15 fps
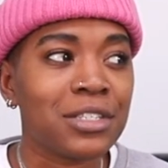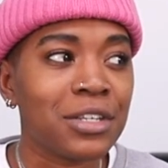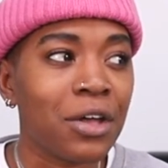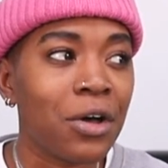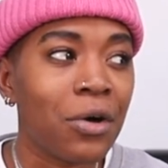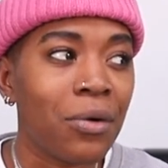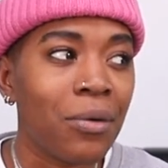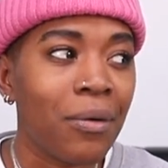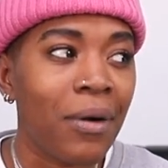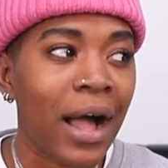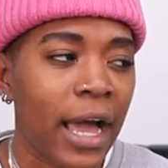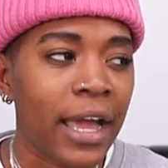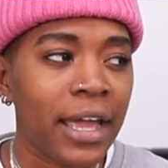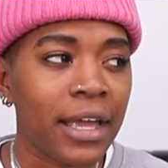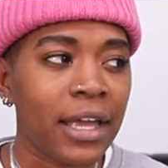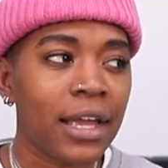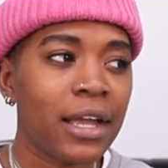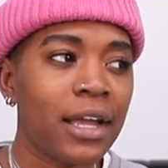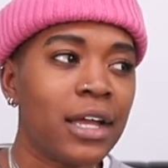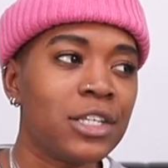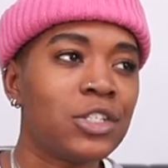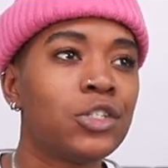so I
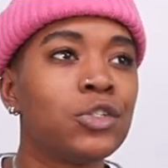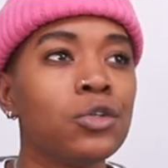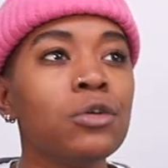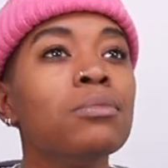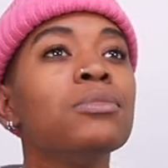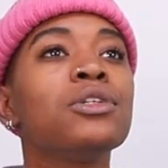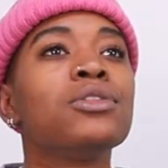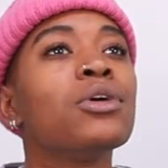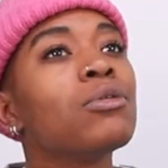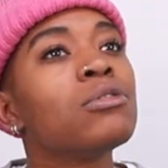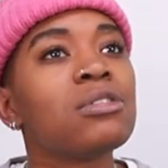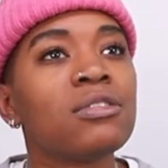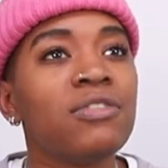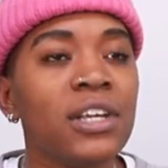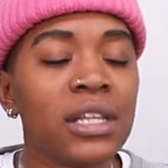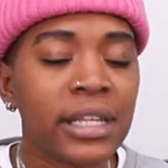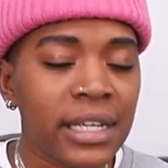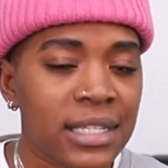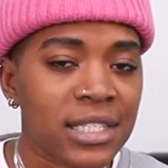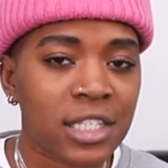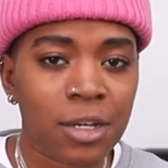assumed those feelings